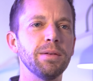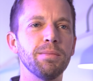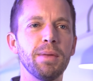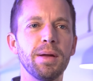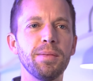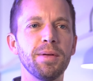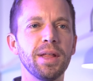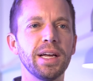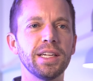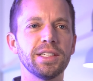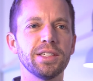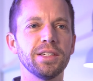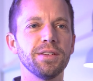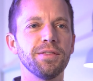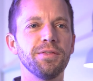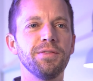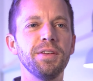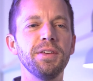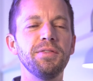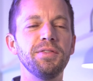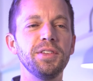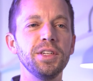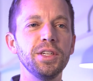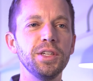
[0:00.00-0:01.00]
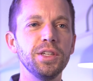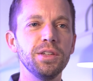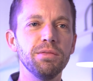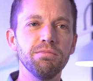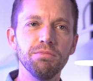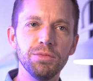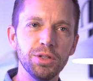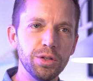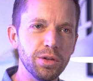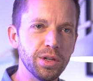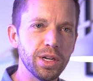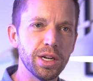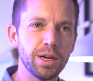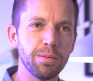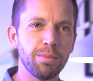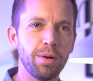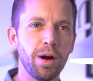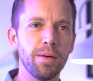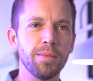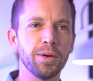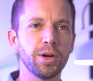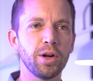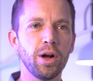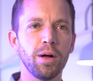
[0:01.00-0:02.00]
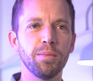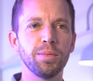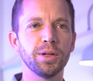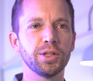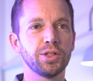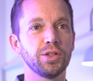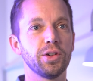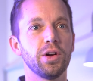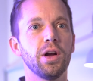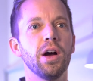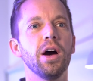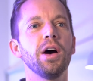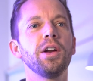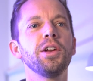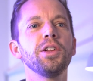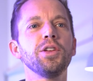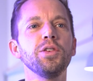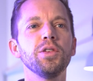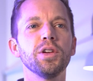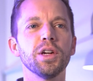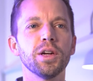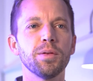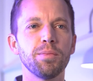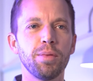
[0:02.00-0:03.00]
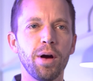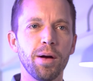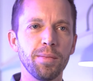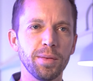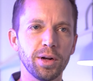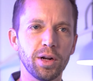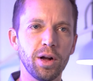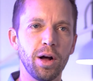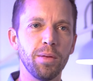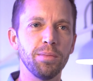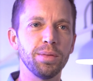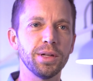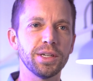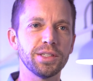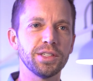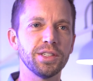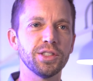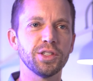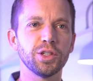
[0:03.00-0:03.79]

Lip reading: Maybe that's a 50-unit apartment complex or a 100-unit apartment complex.